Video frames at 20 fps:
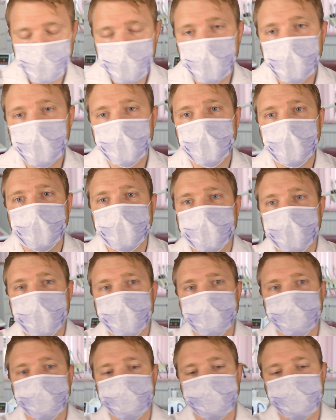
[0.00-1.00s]
Again,
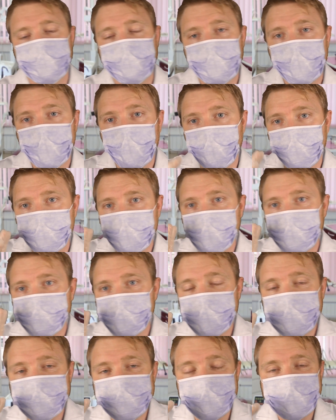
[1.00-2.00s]
open up please, this
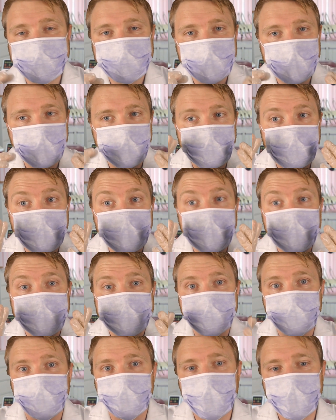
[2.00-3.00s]
time nice and
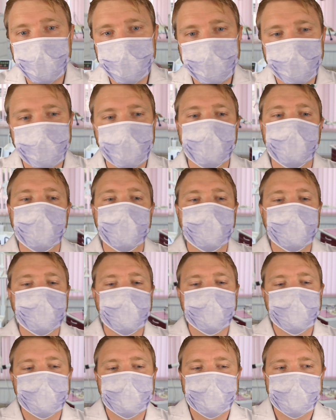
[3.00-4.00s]
wide,
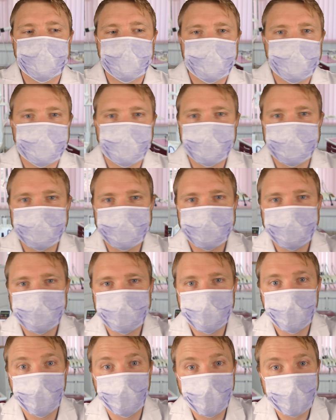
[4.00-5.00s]
and no
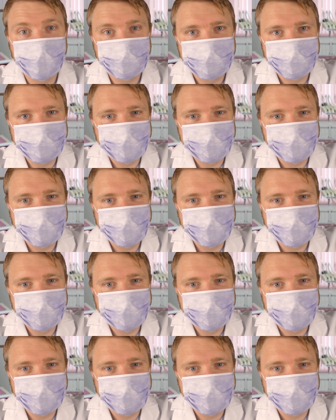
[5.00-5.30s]
biting down.